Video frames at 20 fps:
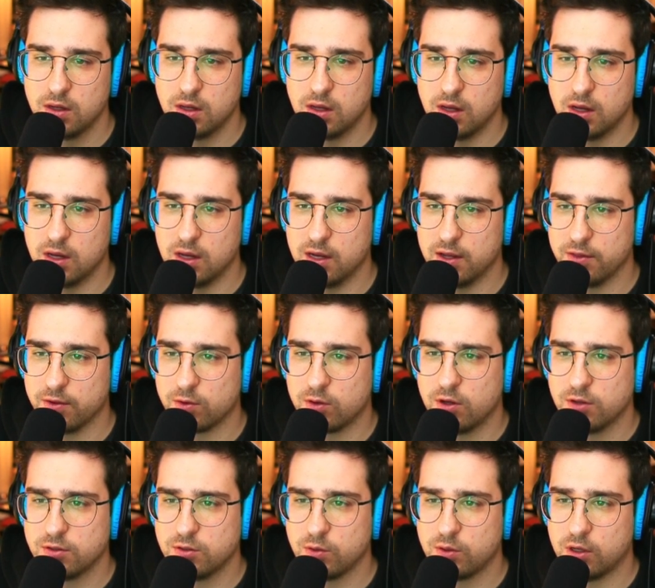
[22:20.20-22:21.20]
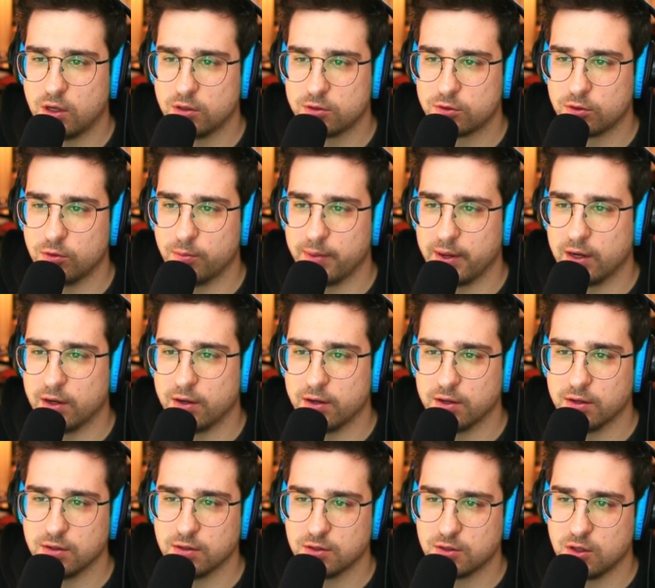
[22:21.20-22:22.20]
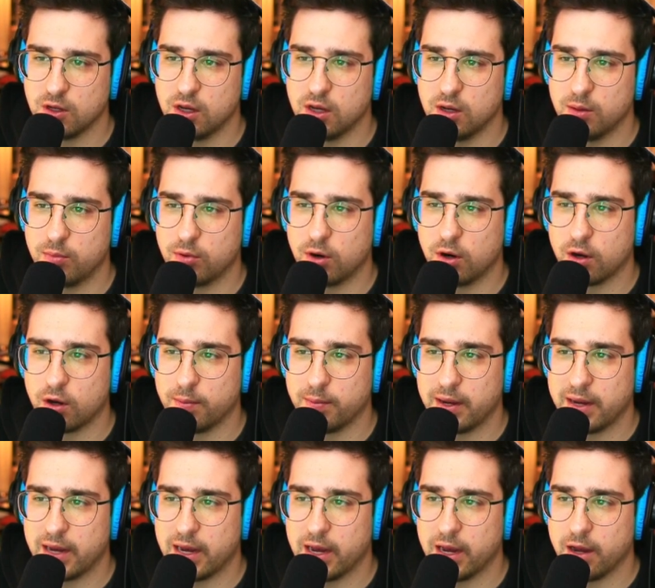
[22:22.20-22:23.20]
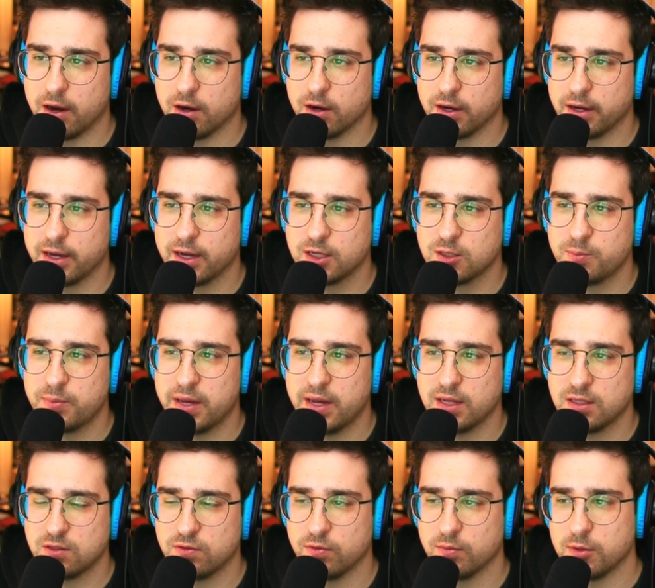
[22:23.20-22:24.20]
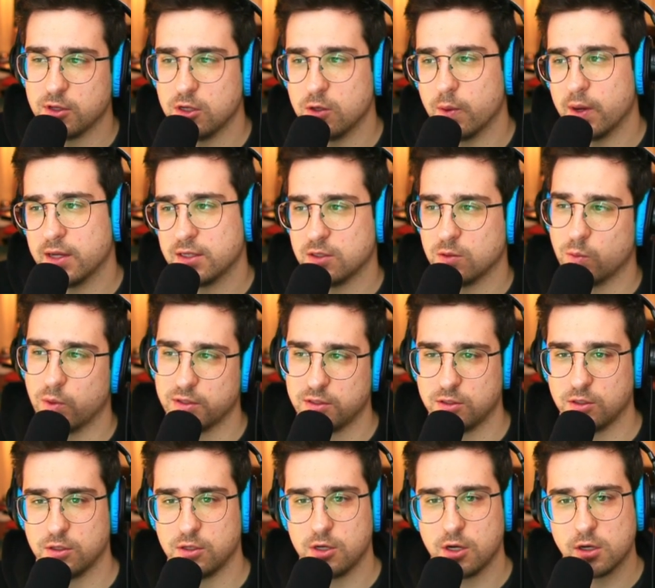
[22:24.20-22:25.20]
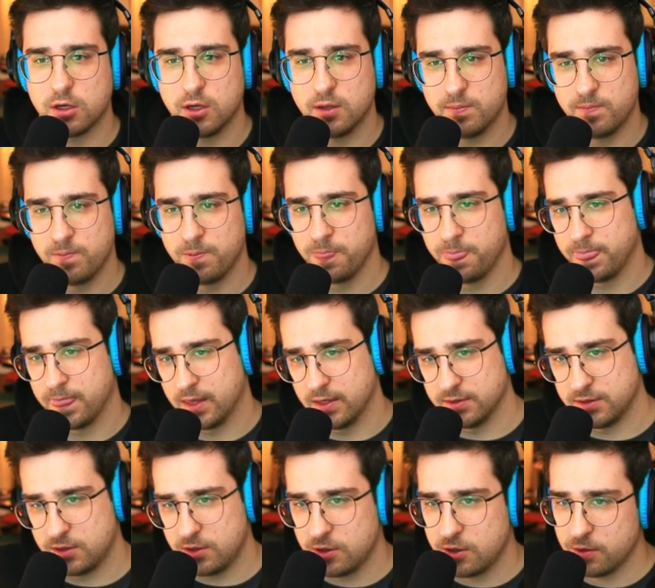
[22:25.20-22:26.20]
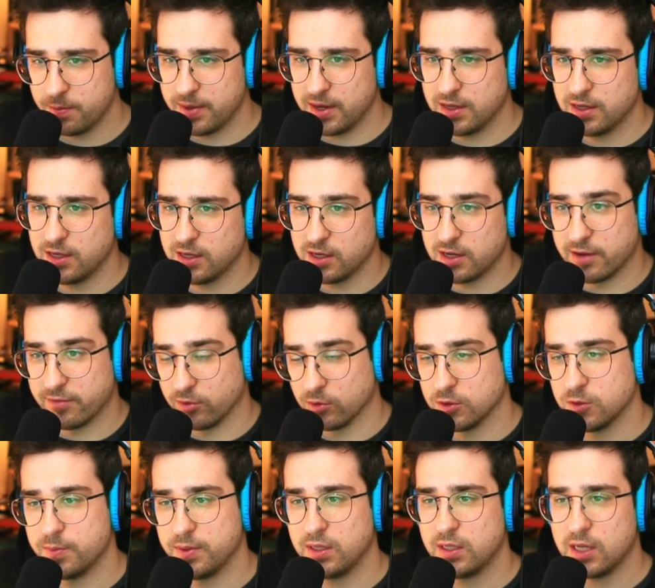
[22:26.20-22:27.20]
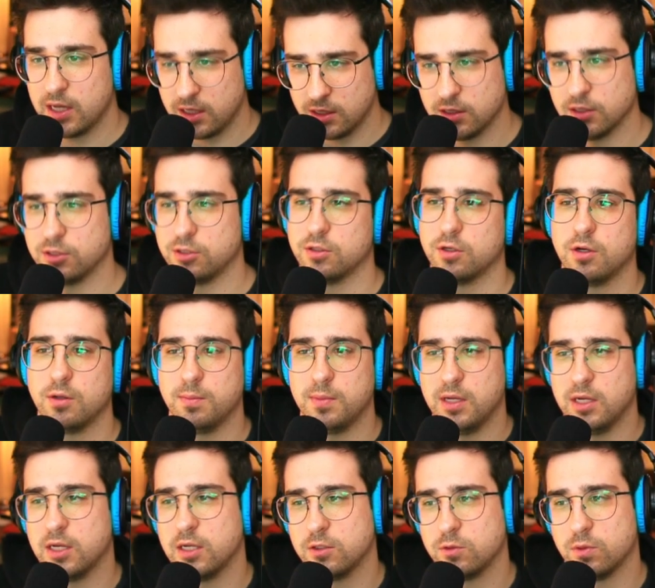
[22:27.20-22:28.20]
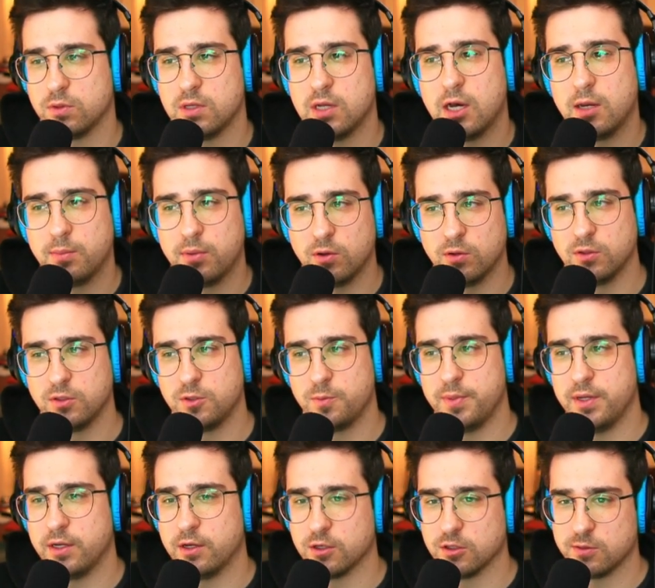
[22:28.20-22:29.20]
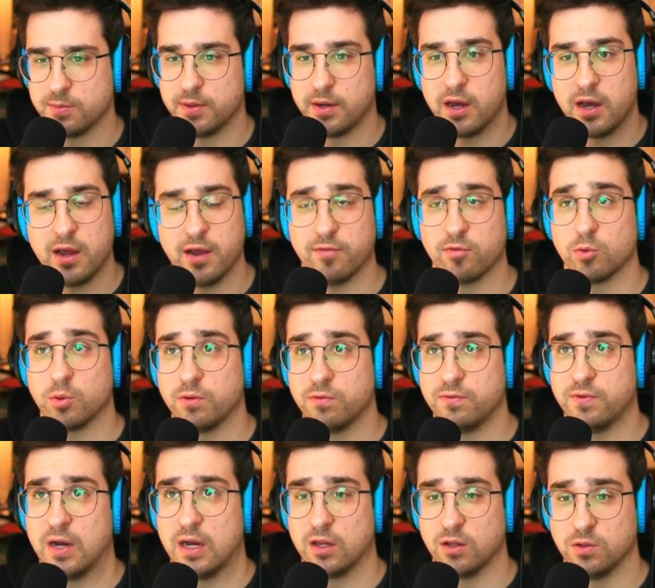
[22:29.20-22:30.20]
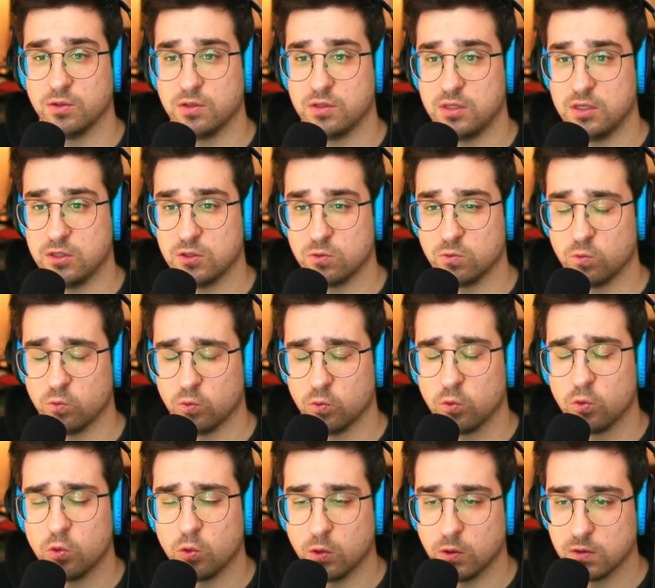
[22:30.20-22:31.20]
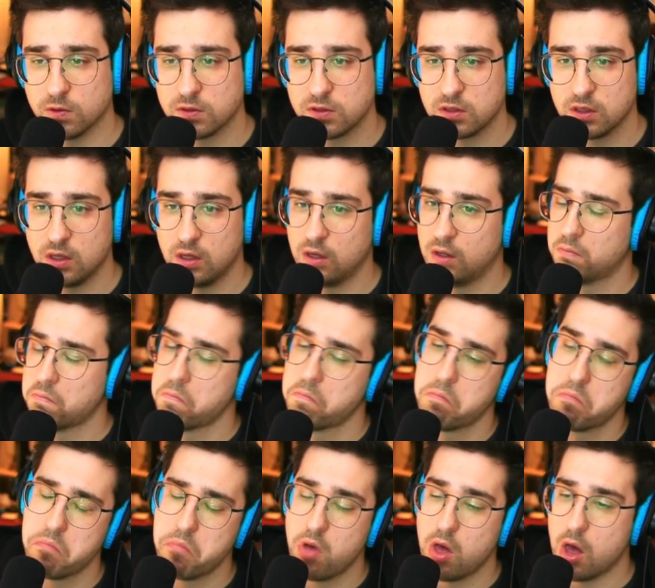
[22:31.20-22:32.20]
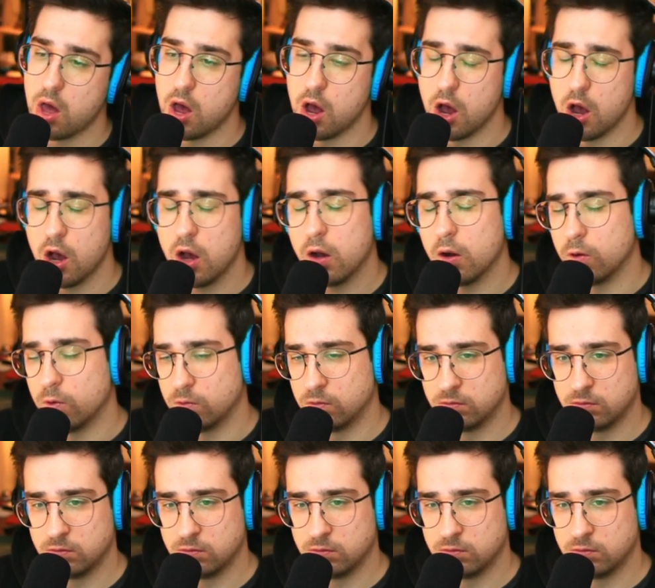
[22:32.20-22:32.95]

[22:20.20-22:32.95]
There are also cultural barriers brought on by hiring expats from the US and Western Europe. The studio mandated everyone speak English during meetings with non-Polish speakers, but not everyone followed these rules. Oh.